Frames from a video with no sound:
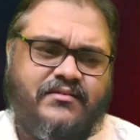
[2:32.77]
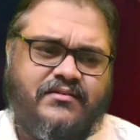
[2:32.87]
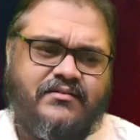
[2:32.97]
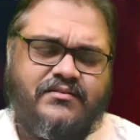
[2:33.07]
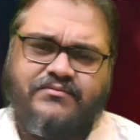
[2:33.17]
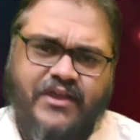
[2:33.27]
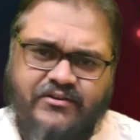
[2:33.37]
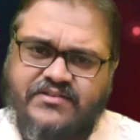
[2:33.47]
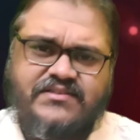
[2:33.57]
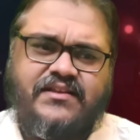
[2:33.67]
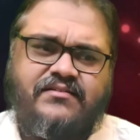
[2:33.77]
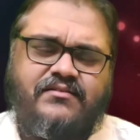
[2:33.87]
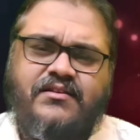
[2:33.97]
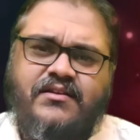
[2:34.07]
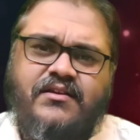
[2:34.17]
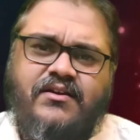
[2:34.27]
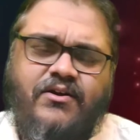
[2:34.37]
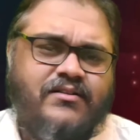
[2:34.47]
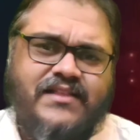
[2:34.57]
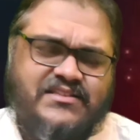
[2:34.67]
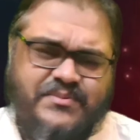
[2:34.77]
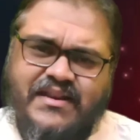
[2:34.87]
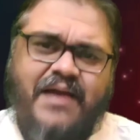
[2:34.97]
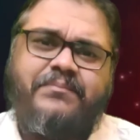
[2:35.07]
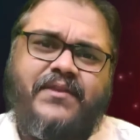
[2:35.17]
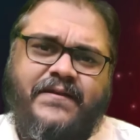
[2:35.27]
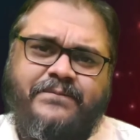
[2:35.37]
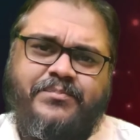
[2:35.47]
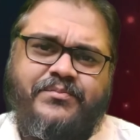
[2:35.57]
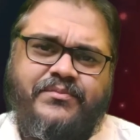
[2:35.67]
the virus, and all that's been happening